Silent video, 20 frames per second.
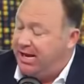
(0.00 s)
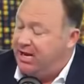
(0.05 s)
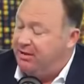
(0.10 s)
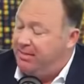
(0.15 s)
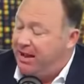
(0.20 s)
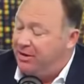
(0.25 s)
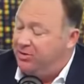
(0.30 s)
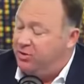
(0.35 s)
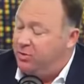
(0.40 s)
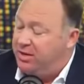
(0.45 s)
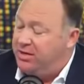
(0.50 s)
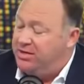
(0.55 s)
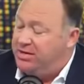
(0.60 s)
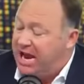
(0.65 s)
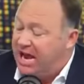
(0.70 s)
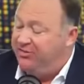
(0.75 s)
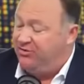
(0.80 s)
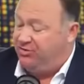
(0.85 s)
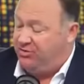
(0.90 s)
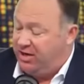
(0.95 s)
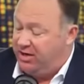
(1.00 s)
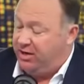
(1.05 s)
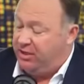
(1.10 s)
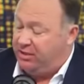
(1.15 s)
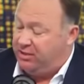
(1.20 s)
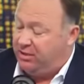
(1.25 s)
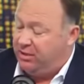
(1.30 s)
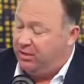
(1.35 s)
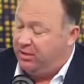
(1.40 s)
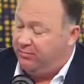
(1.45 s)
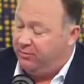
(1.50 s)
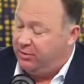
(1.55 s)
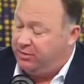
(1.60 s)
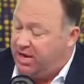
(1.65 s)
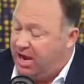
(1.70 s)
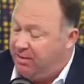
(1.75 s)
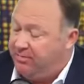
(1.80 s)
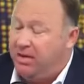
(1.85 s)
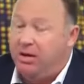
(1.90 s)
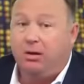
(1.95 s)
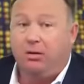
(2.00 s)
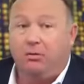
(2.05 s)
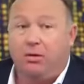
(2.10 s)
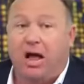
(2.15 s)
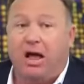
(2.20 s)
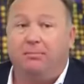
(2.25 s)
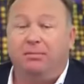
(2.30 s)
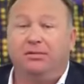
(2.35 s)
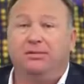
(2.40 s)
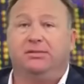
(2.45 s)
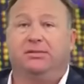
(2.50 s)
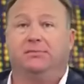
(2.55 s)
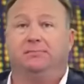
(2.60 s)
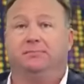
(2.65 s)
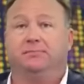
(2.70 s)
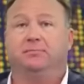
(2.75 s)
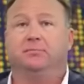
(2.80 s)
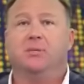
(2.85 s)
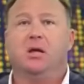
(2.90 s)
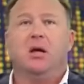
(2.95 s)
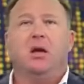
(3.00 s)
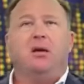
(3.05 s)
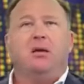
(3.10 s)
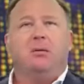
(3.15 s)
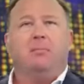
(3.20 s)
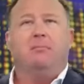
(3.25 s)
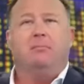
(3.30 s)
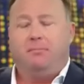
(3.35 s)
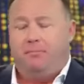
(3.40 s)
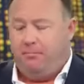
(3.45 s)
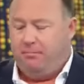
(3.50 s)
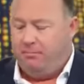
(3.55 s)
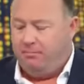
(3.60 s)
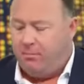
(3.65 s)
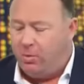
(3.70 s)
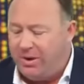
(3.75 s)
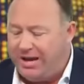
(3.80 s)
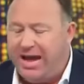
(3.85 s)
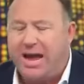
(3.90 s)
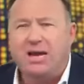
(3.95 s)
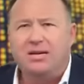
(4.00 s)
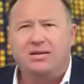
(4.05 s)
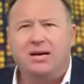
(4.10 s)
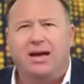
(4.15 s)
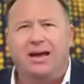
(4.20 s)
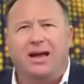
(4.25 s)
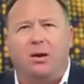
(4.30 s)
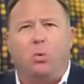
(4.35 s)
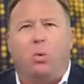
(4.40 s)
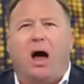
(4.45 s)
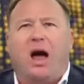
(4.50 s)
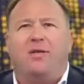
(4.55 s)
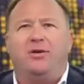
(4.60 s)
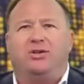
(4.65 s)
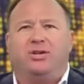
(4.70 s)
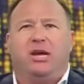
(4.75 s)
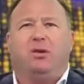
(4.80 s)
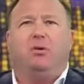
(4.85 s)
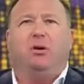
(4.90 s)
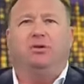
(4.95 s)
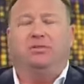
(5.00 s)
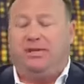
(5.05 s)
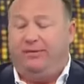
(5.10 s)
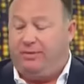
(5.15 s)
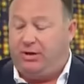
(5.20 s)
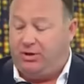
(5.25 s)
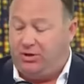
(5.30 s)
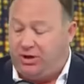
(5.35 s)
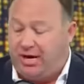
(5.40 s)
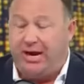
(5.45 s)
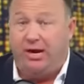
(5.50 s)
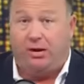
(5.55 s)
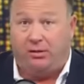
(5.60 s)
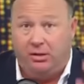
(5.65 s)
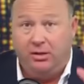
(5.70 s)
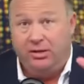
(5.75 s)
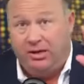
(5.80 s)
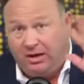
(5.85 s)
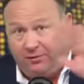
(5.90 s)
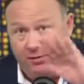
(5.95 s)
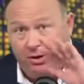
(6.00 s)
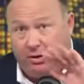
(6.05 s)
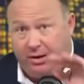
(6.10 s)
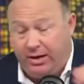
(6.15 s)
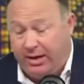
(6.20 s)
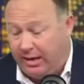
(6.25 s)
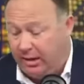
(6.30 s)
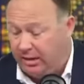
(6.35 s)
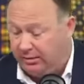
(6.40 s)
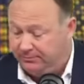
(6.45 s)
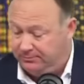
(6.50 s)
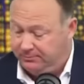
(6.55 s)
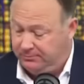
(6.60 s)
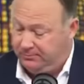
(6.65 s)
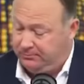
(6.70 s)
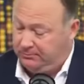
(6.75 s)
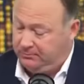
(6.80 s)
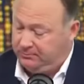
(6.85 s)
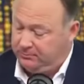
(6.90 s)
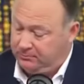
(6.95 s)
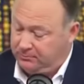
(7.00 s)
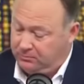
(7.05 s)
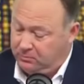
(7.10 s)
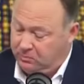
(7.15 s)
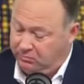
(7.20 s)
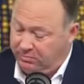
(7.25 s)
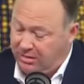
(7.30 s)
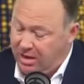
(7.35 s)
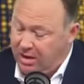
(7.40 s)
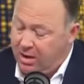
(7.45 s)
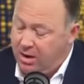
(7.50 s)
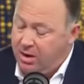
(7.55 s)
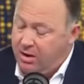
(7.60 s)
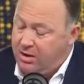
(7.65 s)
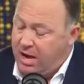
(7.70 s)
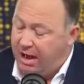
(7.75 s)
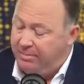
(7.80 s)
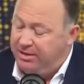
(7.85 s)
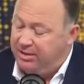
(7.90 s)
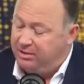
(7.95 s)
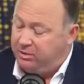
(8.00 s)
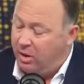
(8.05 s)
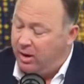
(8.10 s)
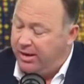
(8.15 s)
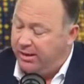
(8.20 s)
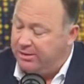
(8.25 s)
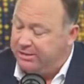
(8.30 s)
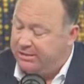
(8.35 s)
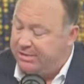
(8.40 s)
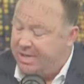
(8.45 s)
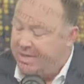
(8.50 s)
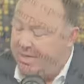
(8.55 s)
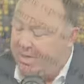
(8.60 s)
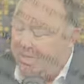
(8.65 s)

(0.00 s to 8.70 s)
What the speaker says: tantamount to a death sentence for Tommy Robinson. We can't tell you why this hero is even in jail if you're in England. Tommy's lawyer said